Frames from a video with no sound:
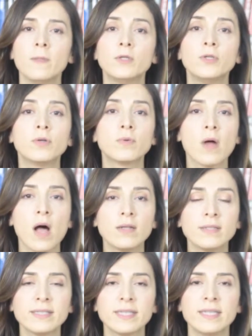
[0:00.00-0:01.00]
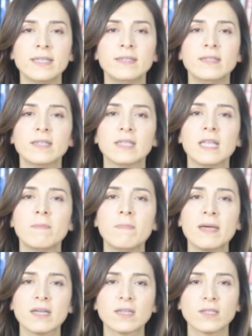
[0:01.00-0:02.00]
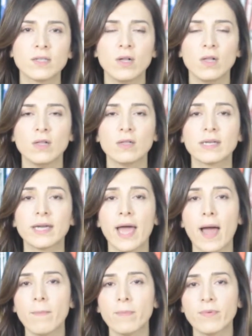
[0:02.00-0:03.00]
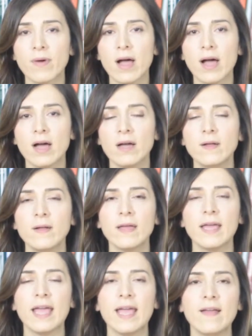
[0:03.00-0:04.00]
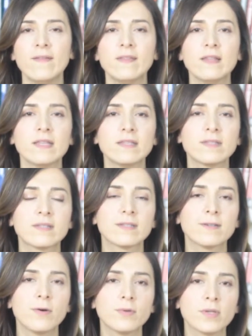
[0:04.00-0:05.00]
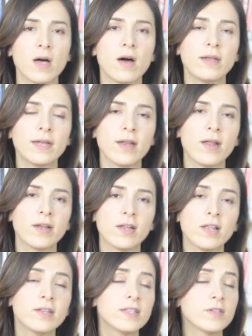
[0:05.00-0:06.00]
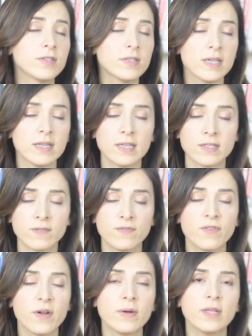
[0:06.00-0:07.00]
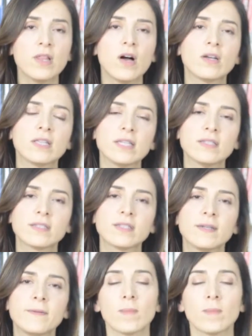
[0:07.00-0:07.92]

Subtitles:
Neurontin, Lamictal, Keppra, and the list goes on and on this, and it's a very long list.